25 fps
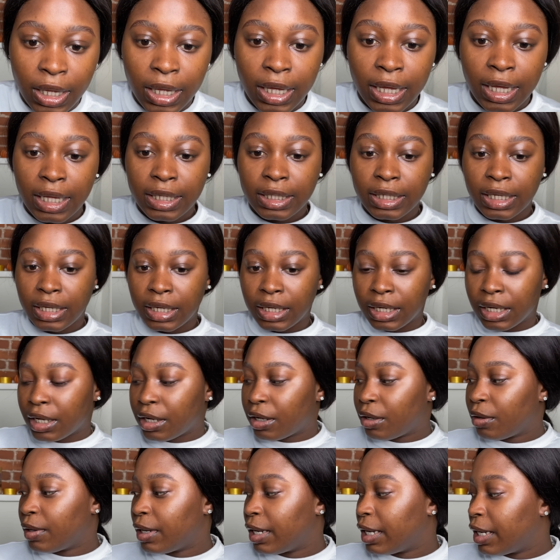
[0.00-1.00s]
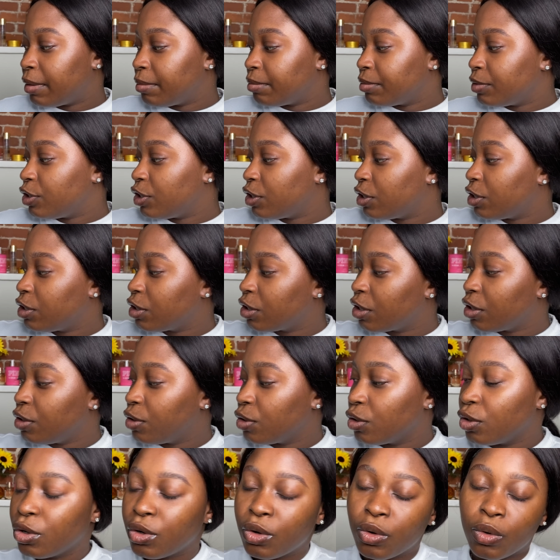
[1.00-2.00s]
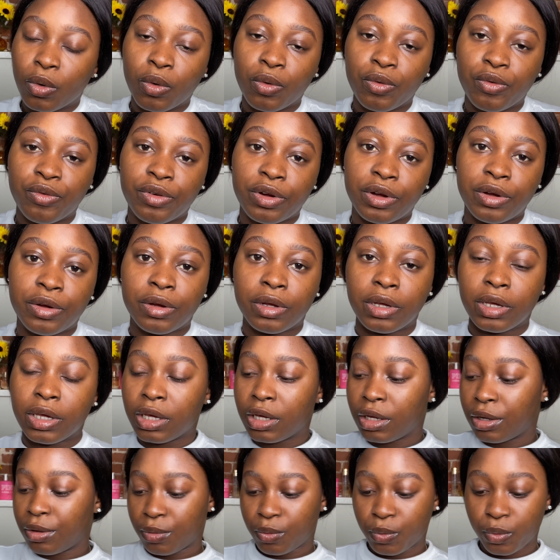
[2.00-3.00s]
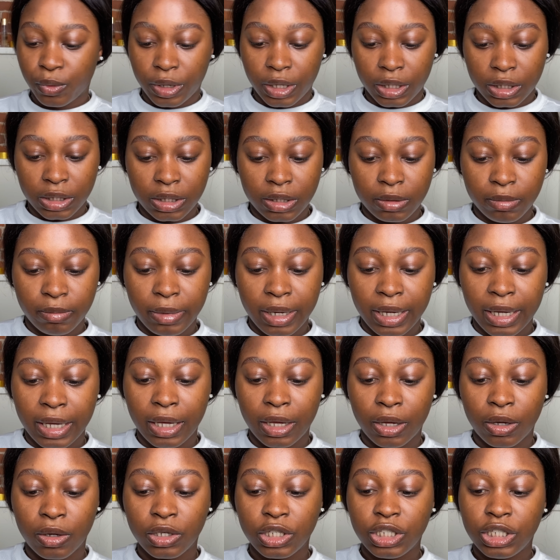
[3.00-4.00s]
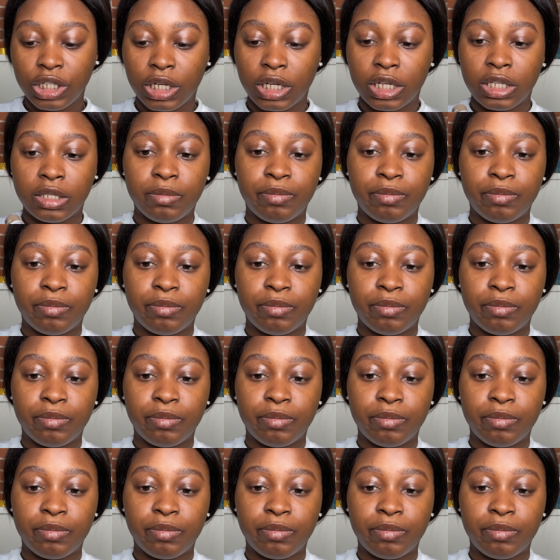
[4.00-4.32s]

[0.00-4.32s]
And then now I'm just gonna go over it with my USHAS